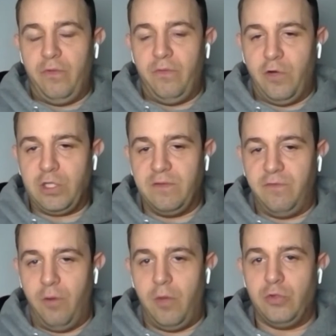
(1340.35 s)
first and
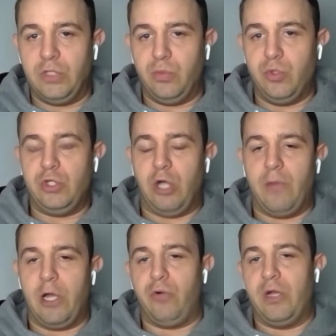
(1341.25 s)
foremost, when you talk
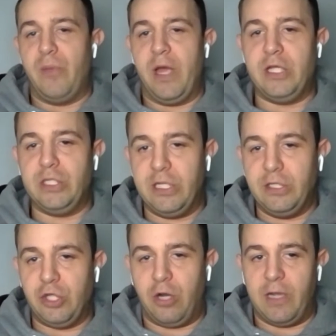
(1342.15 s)
about Green Bay, you
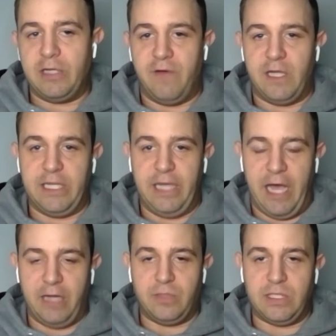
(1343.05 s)
talk about Devontae
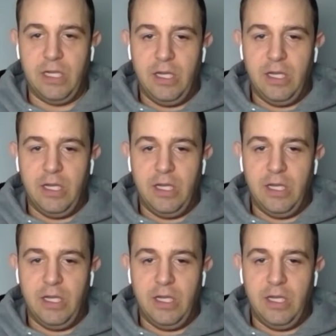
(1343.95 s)
Adams.